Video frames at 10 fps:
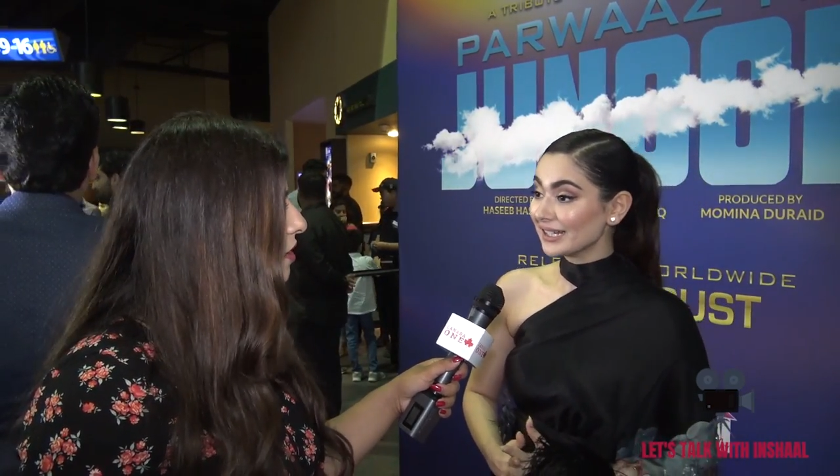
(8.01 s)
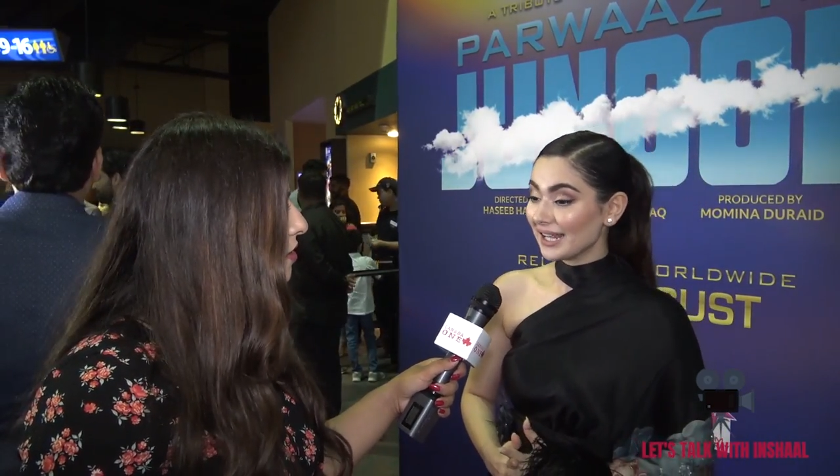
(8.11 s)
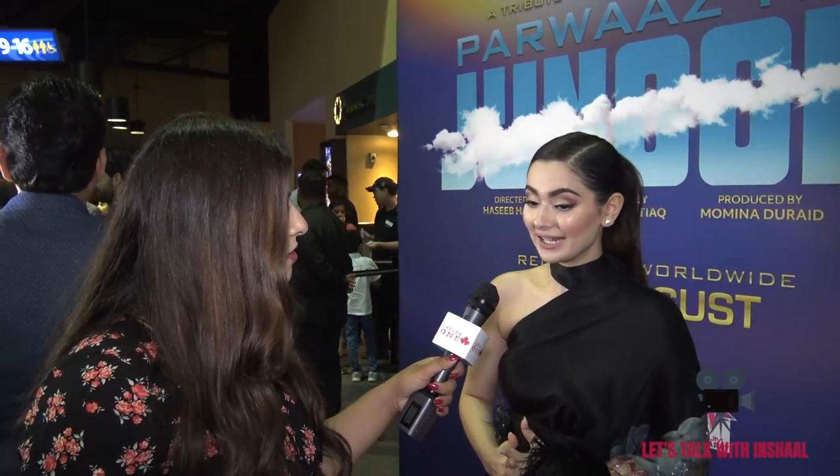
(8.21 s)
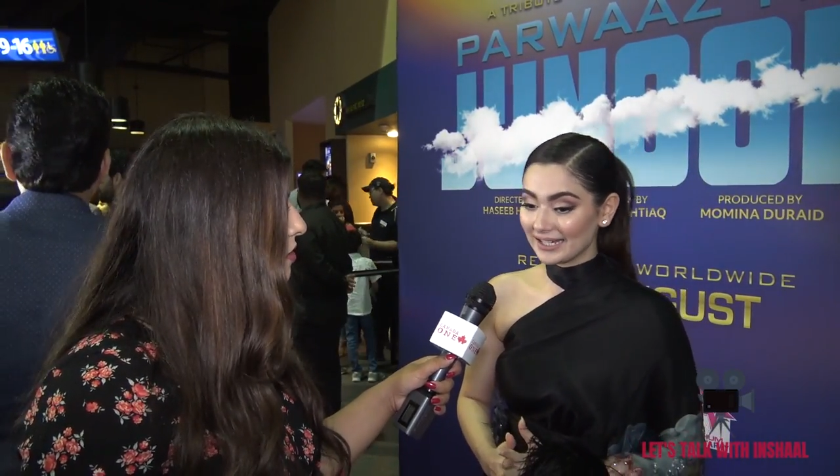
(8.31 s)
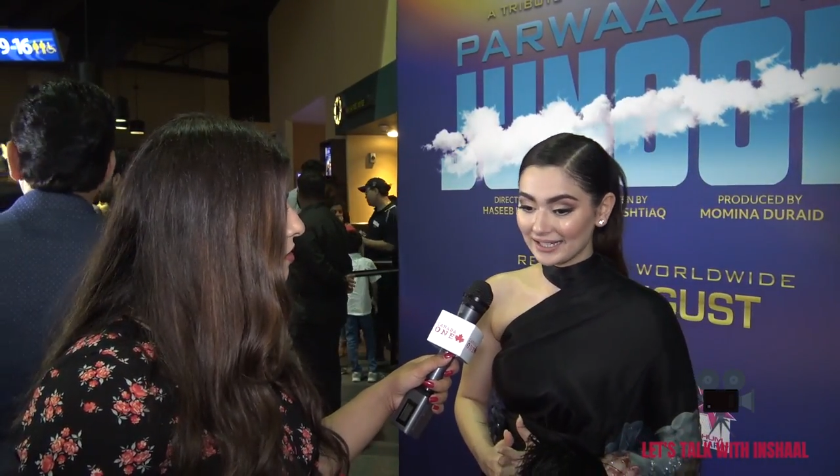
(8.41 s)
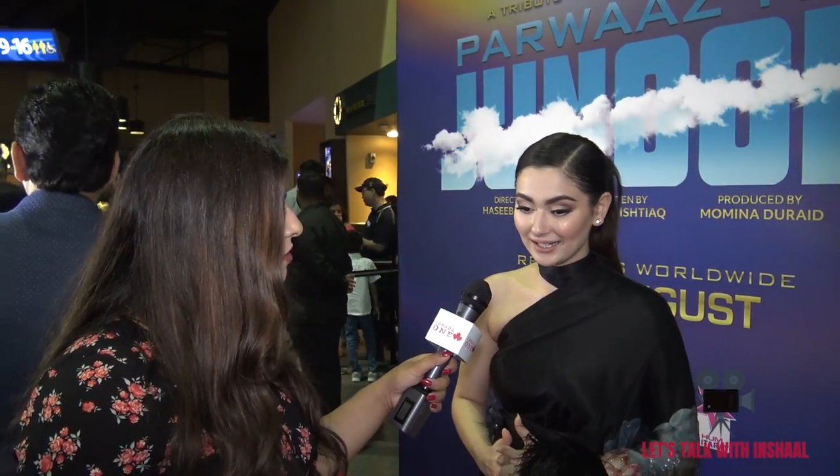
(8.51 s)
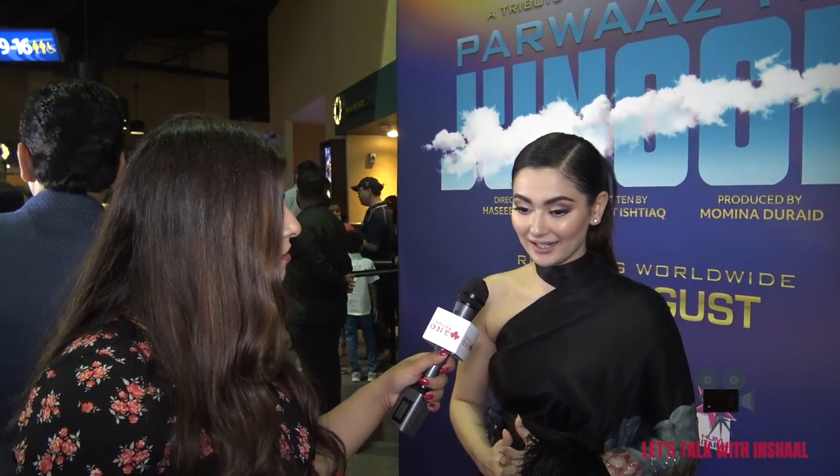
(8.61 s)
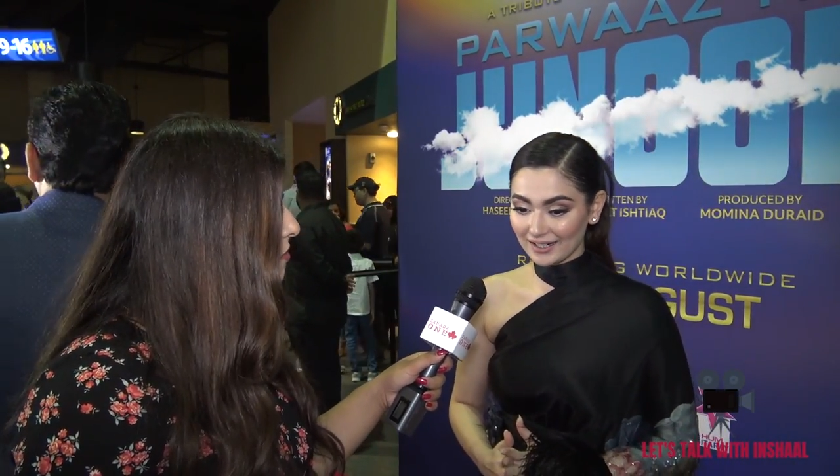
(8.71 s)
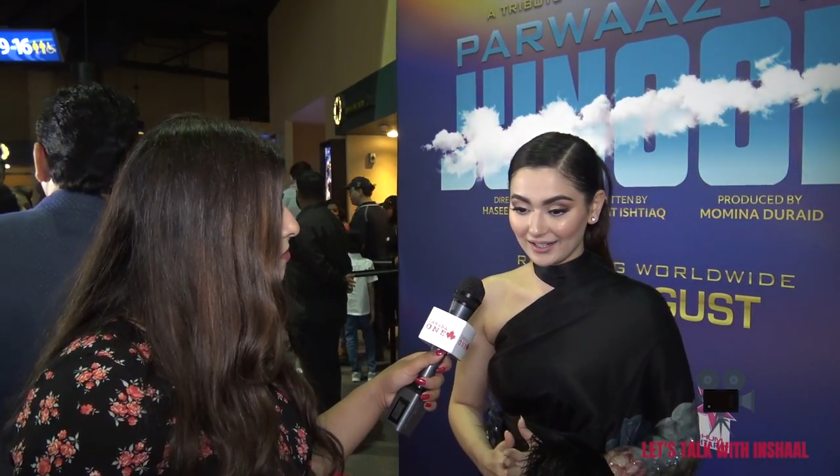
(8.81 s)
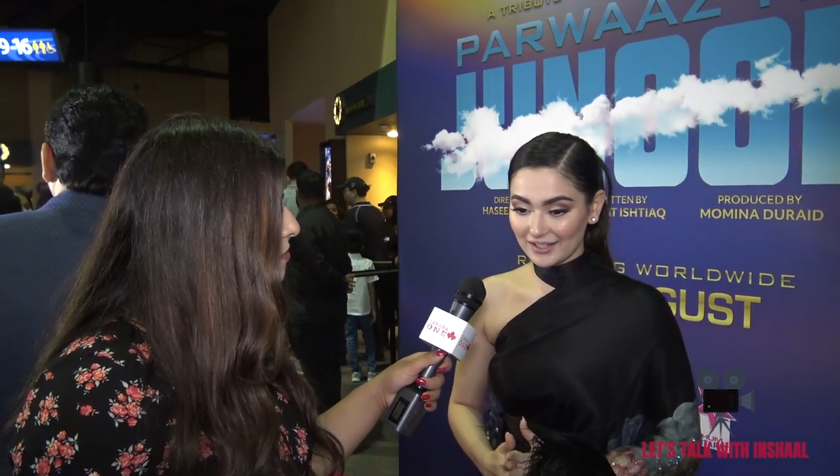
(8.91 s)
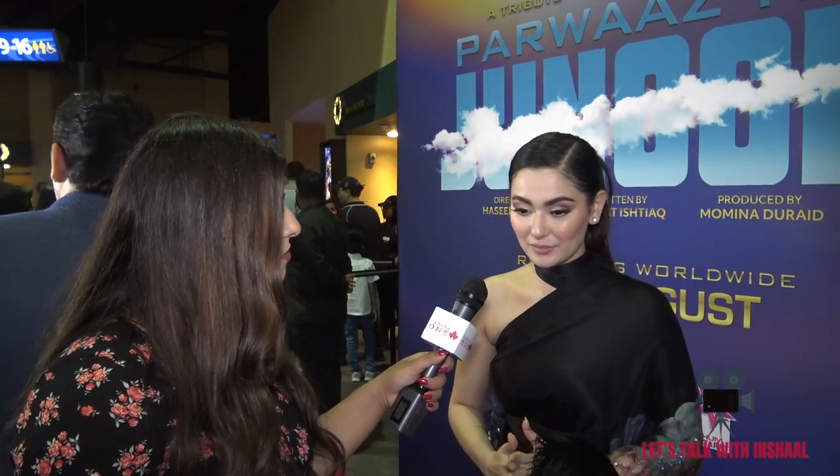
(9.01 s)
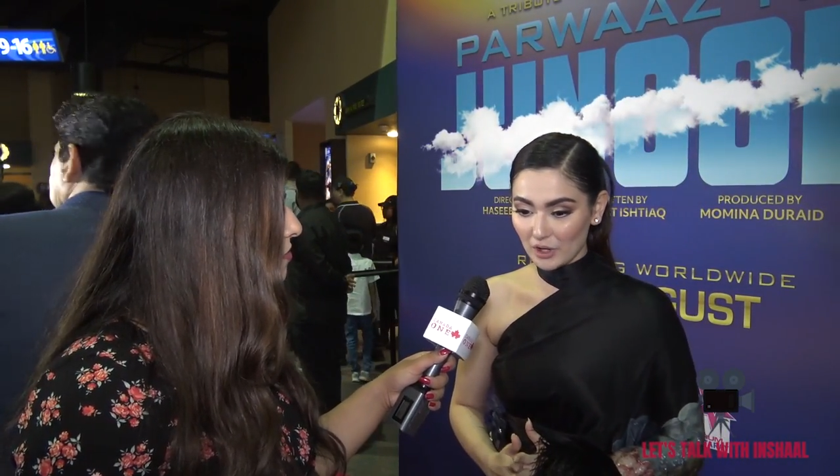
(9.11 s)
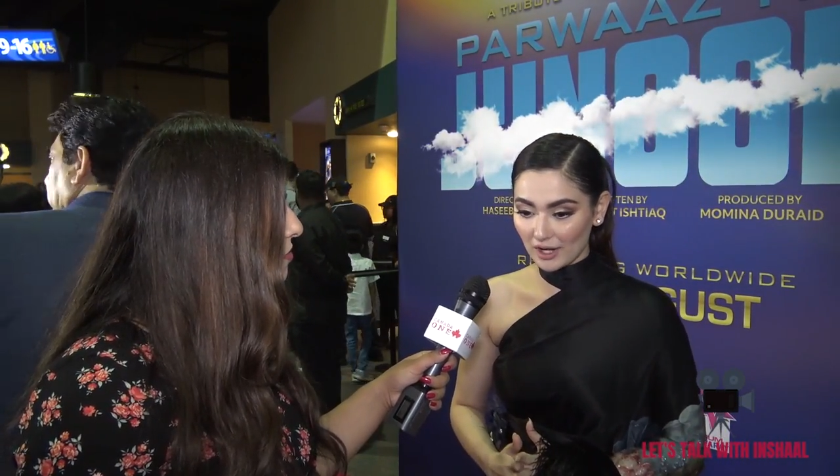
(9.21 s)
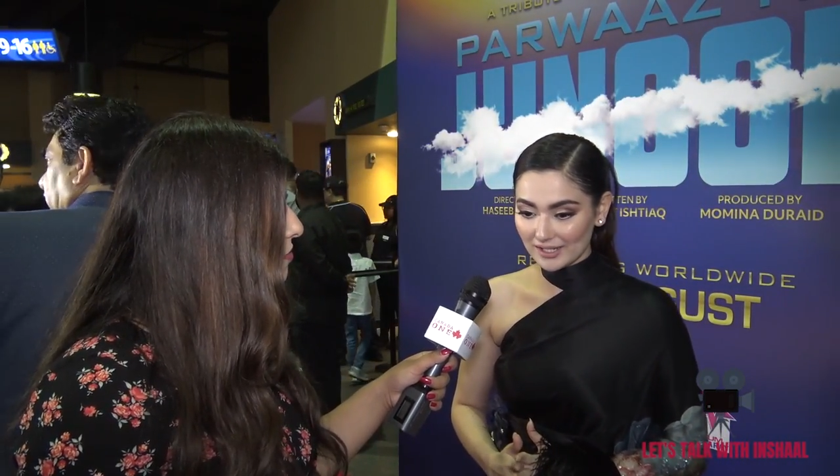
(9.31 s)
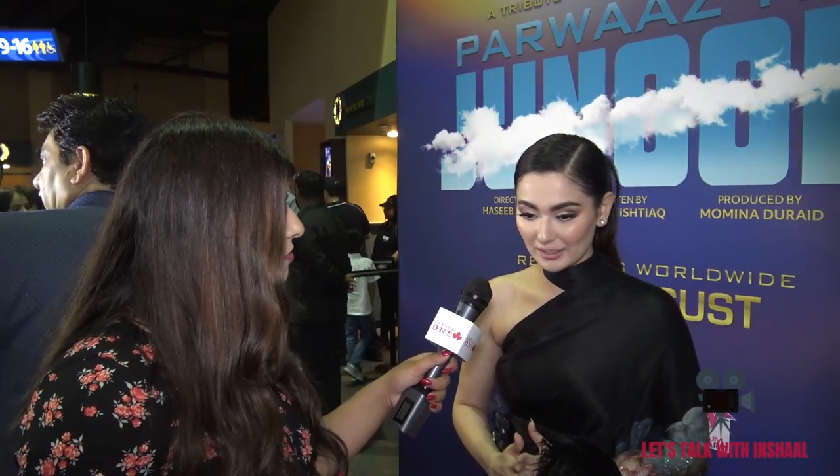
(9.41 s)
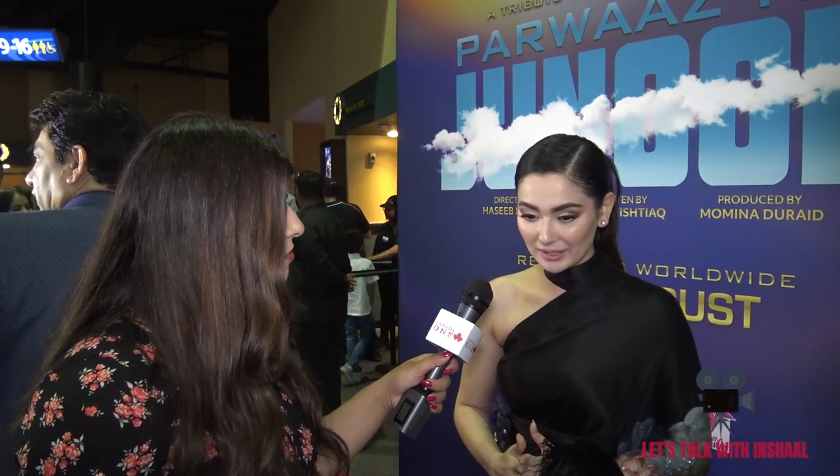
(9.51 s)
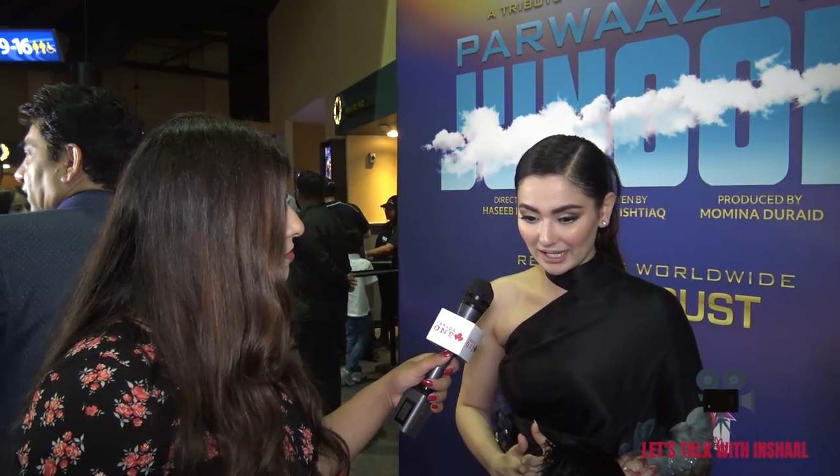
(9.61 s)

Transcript: And to be honest, I mean,